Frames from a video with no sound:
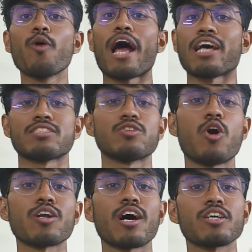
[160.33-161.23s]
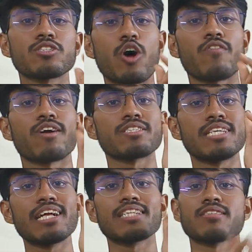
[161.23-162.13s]
who has not solved a
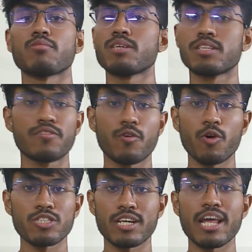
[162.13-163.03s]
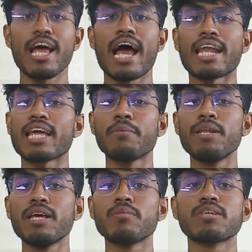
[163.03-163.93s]
single subjective question and he
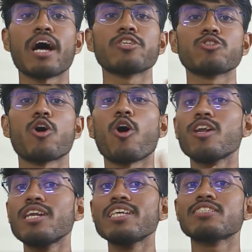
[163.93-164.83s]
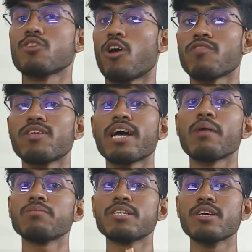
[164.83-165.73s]
believes I should only solve the
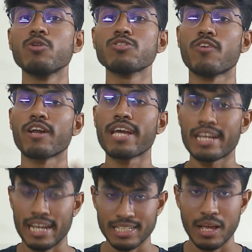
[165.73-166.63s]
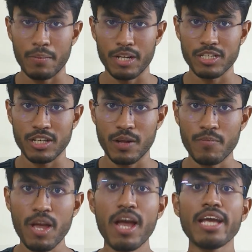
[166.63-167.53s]
MCQs for GATE examination.
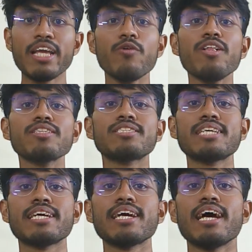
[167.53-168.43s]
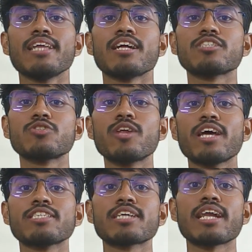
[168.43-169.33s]
You will see that
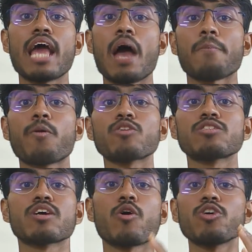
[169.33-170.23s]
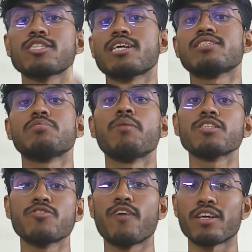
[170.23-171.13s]
Suresh can approach the questions
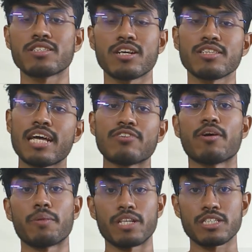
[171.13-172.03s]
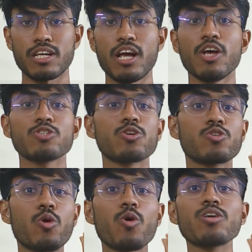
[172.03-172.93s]
much faster than Ramesh.
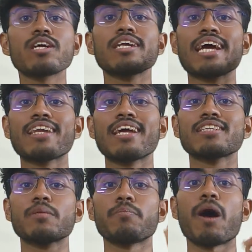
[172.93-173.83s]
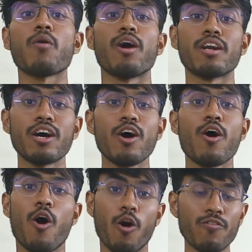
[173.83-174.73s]
So don't neglect the power
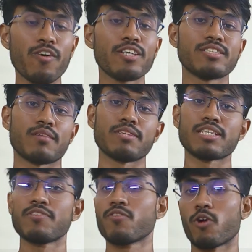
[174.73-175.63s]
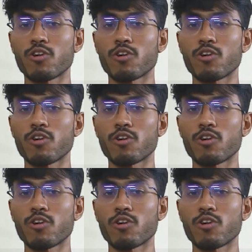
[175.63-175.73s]
of subjective.